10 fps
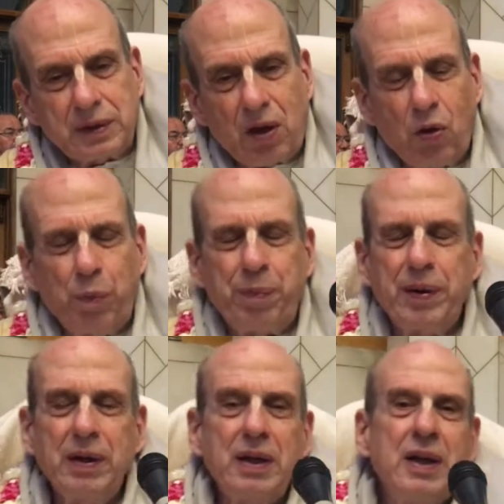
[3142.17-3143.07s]
hope
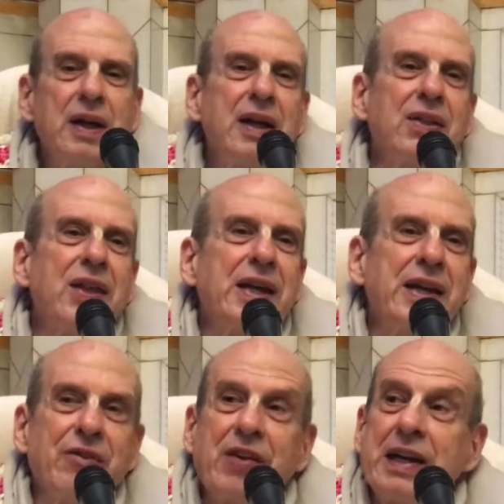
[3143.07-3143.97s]

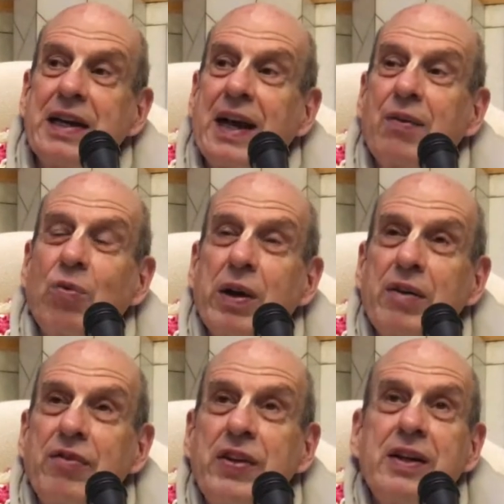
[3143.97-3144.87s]
that if I get one
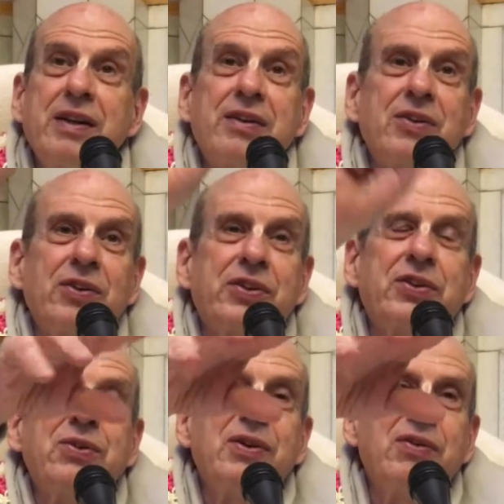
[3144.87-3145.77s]
of these or
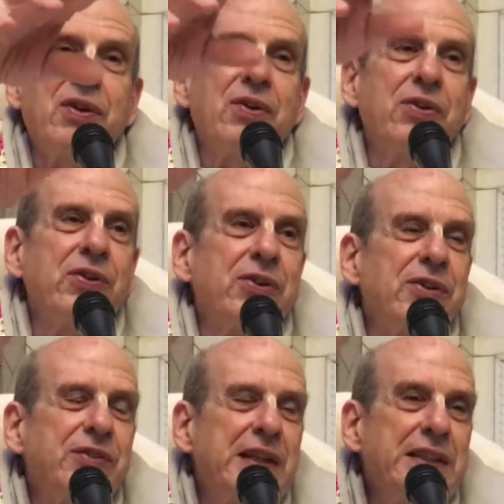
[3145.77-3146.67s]
two of those,
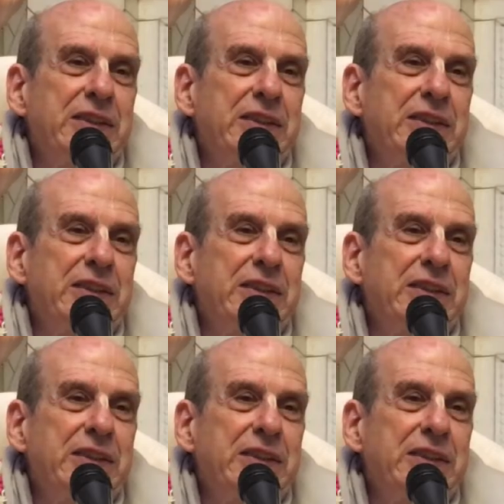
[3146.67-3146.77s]
or if I